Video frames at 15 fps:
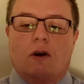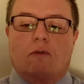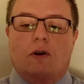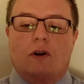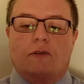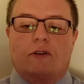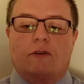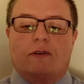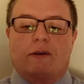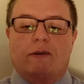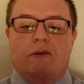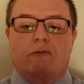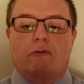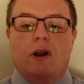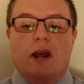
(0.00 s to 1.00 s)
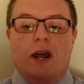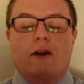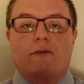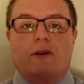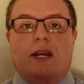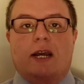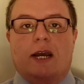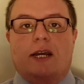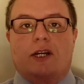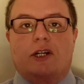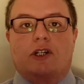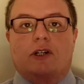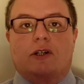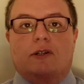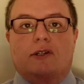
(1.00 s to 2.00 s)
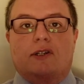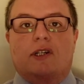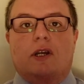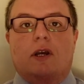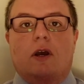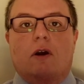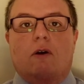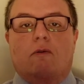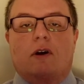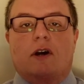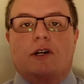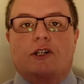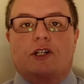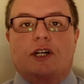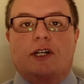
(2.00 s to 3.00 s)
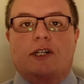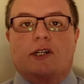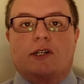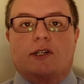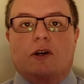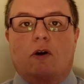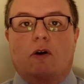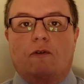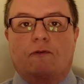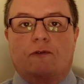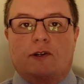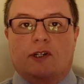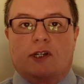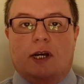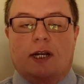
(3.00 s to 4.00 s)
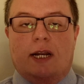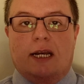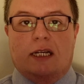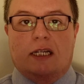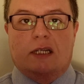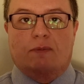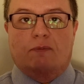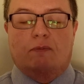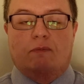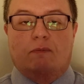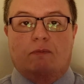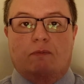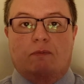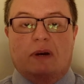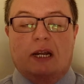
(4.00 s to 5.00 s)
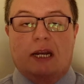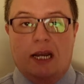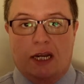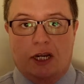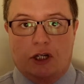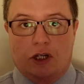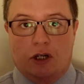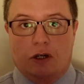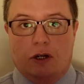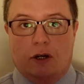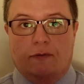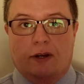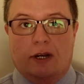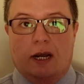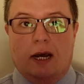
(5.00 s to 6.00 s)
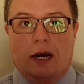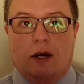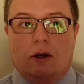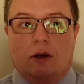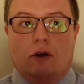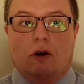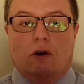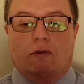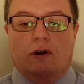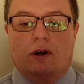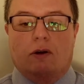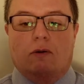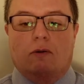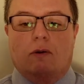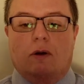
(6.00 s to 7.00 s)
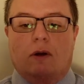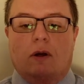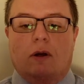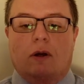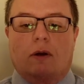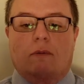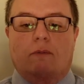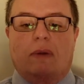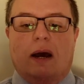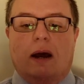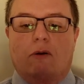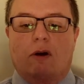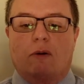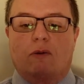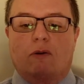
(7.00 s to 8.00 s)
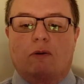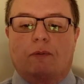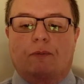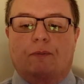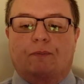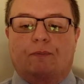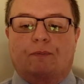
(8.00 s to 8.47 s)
One of the very rare occasions where Jesus offers an explanation of an allegorical parable.